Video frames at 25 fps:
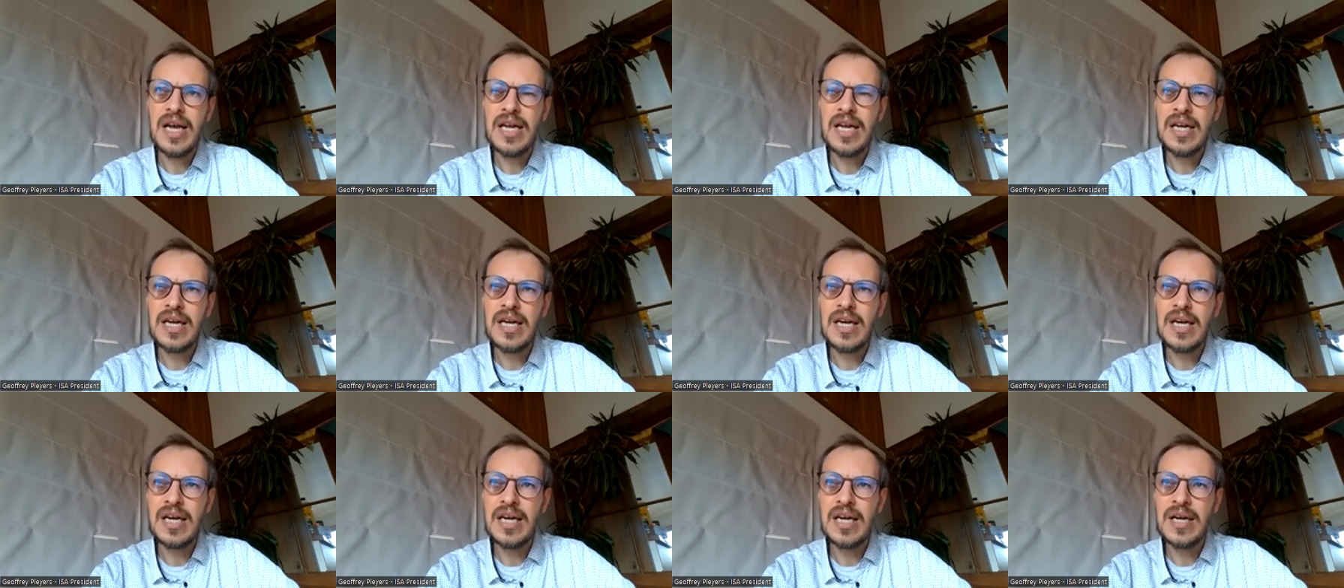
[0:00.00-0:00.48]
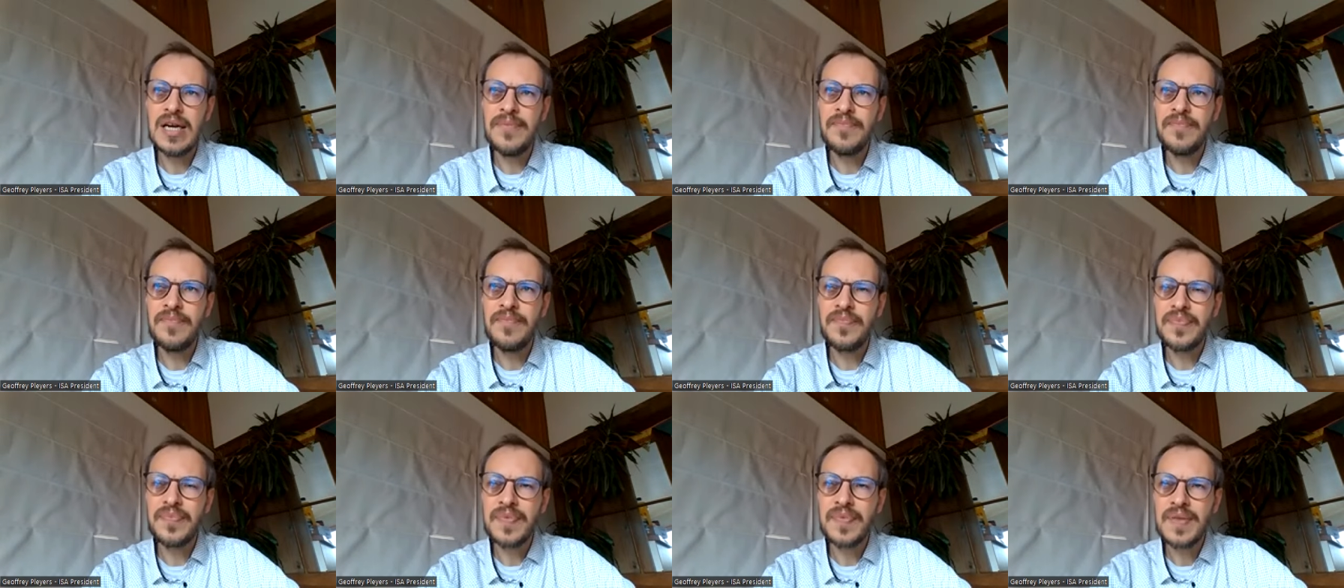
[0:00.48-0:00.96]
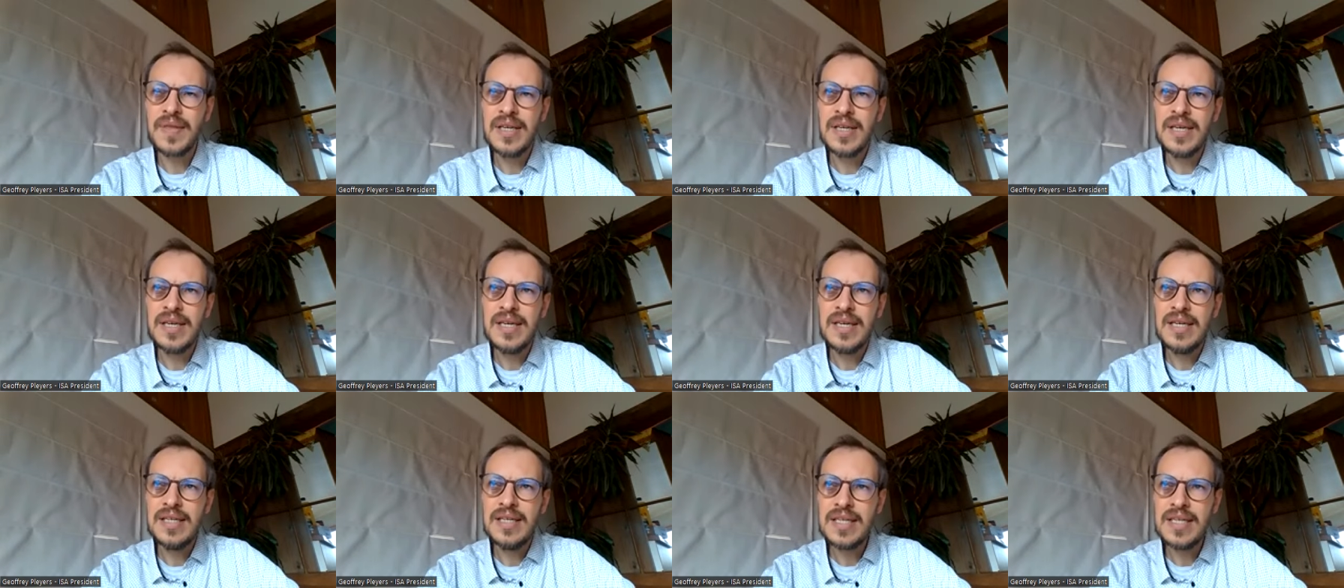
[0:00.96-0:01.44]
And um,
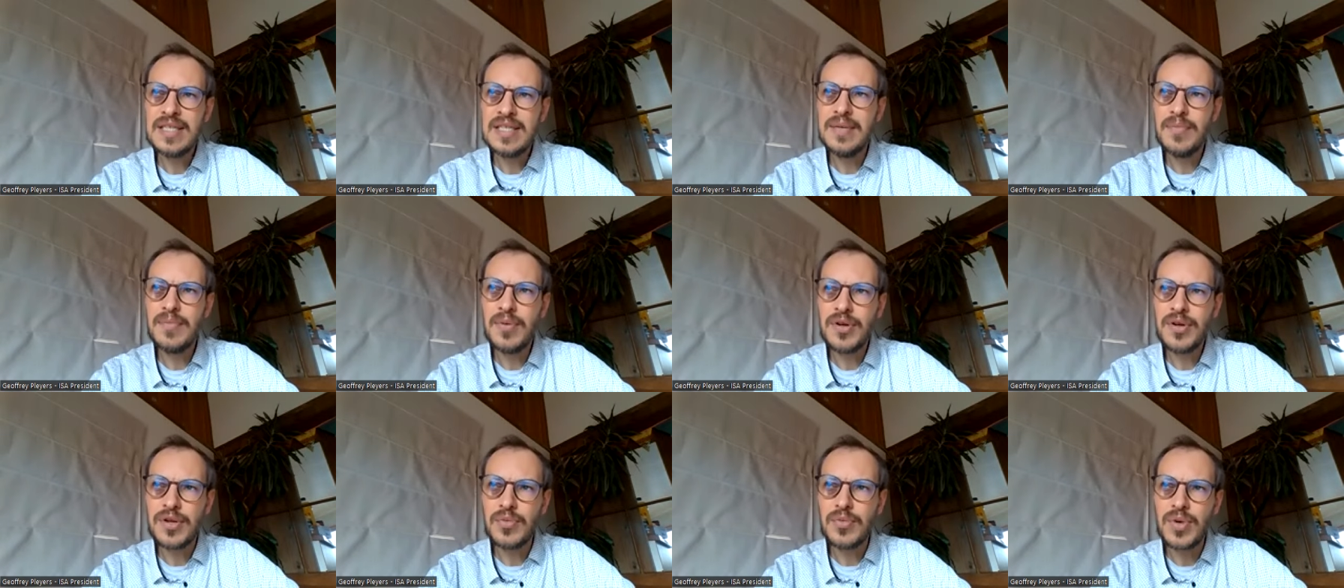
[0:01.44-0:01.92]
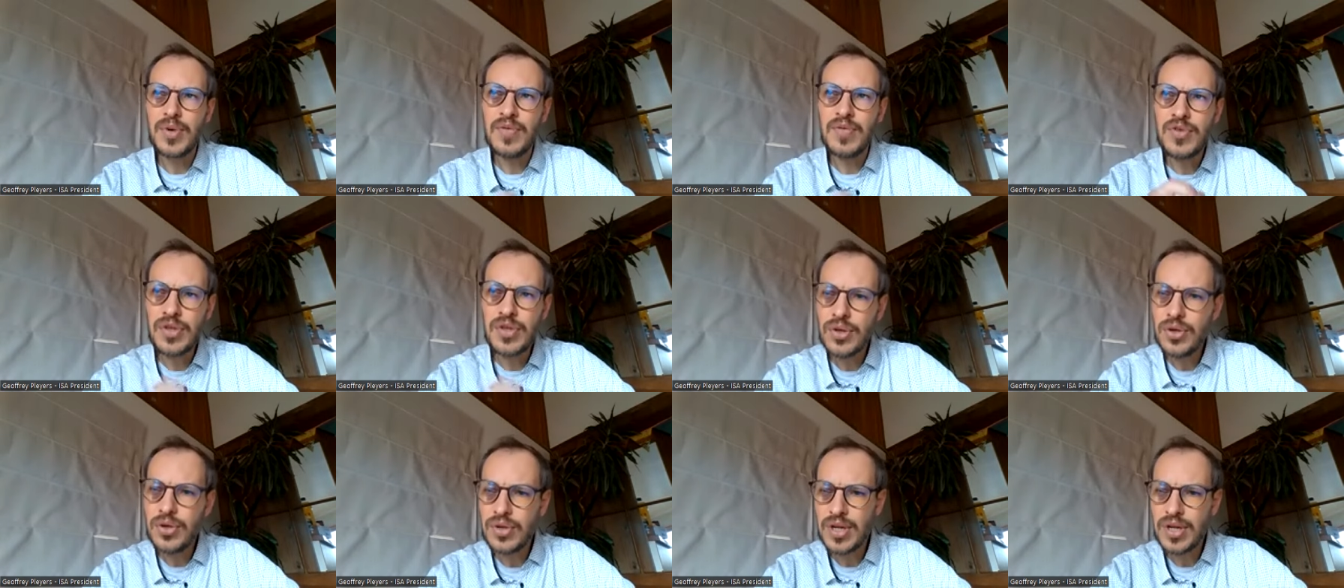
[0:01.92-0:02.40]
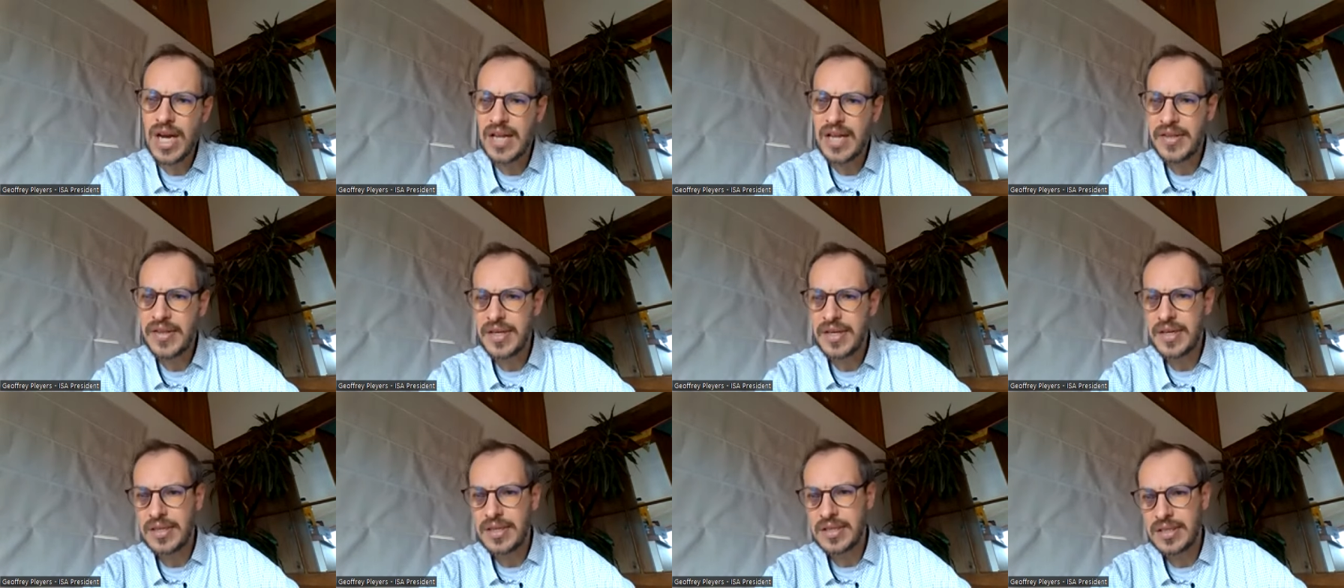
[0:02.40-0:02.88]
that's important. We have short
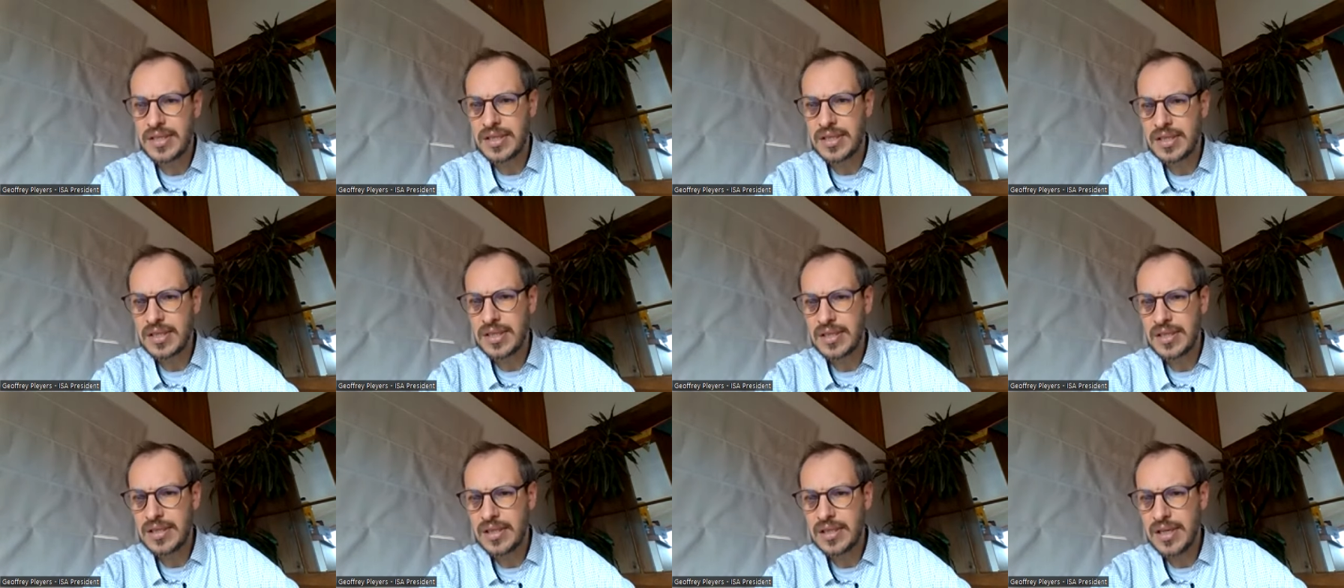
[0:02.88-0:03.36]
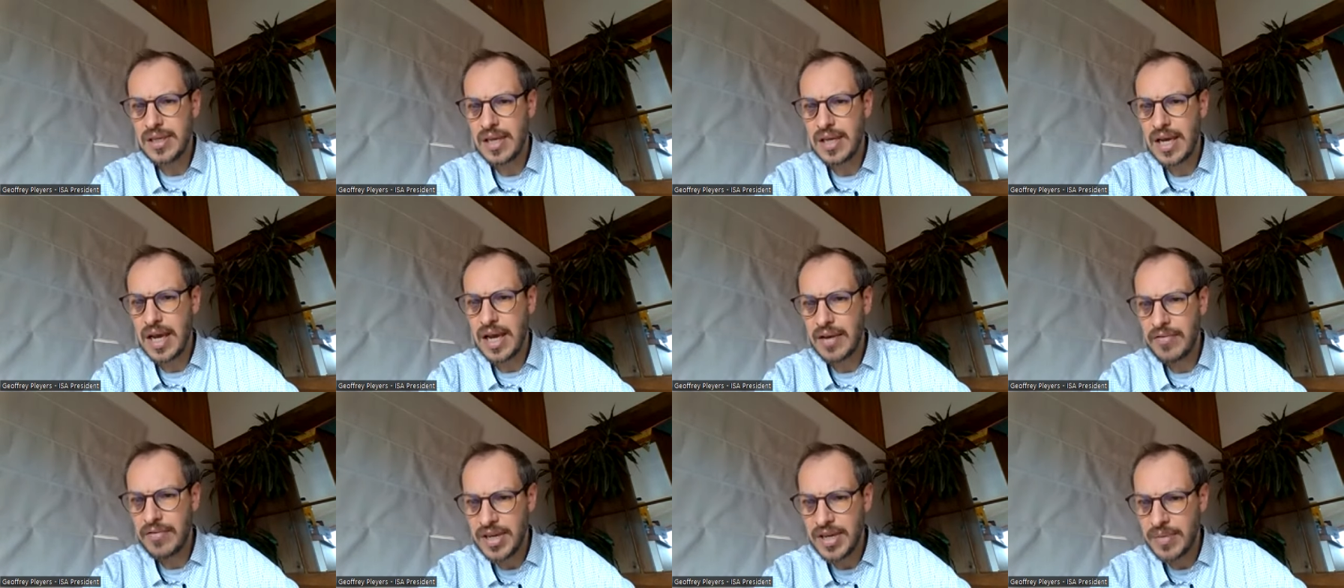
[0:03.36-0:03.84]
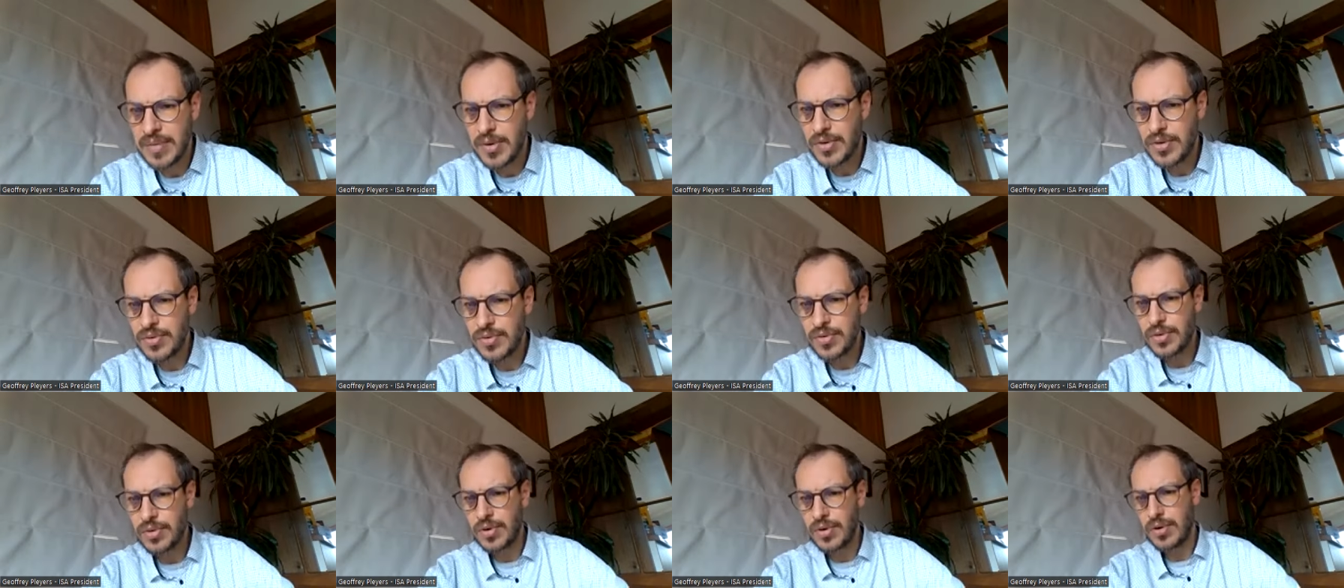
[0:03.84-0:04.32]
articles
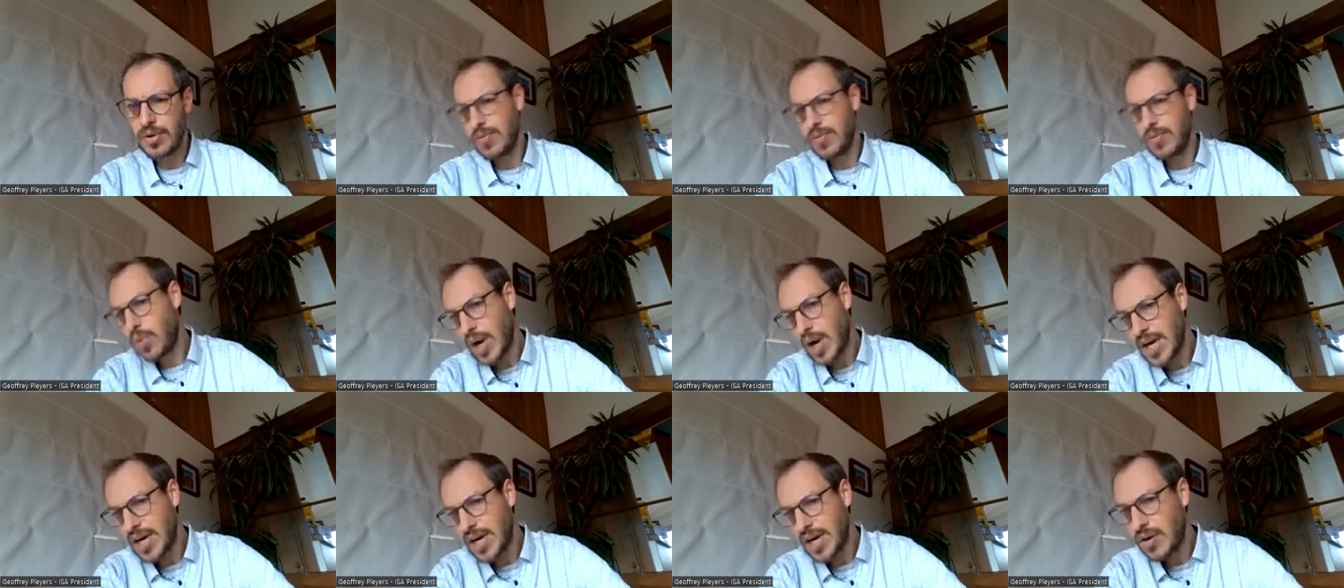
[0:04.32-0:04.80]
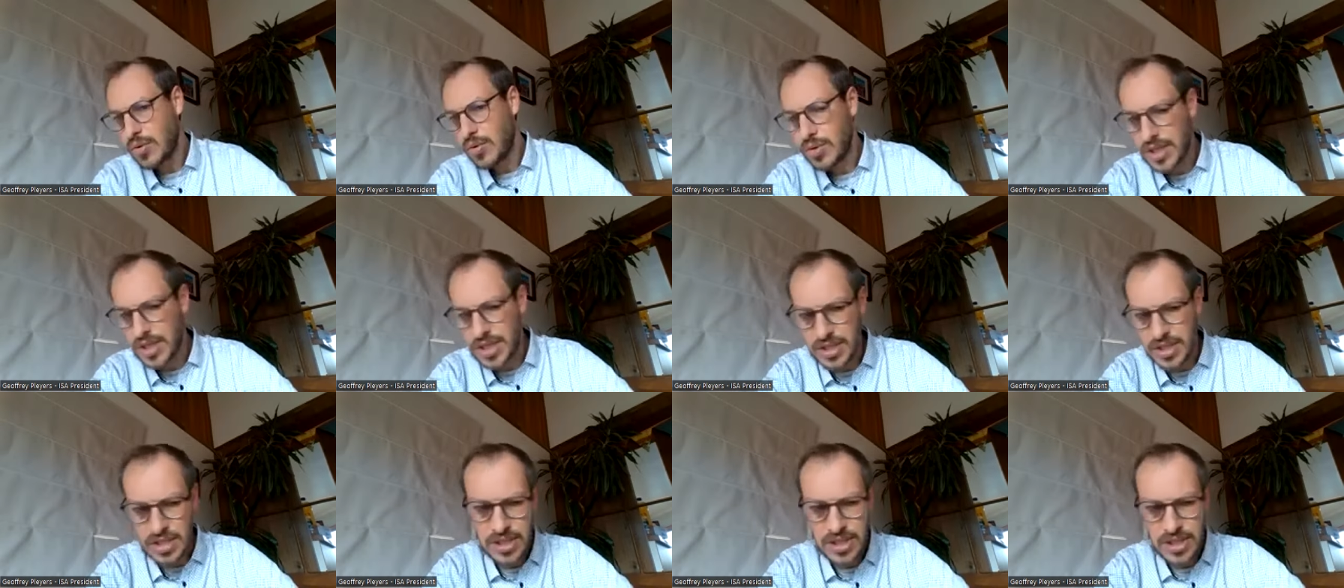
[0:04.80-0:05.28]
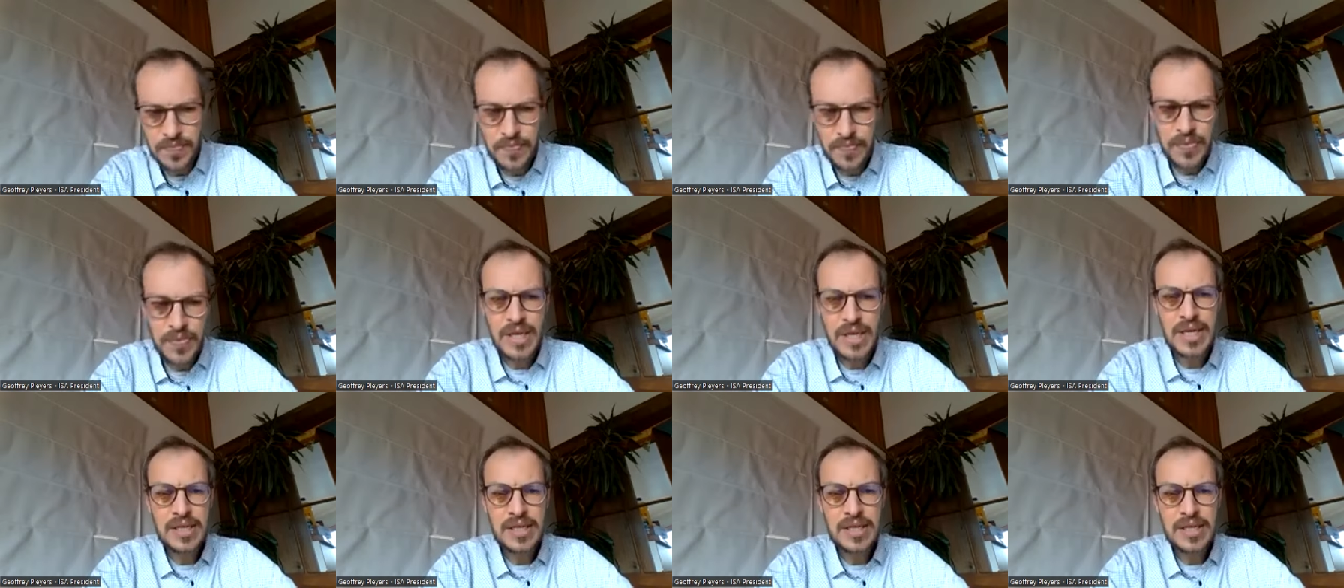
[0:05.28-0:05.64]
available to a wider audience.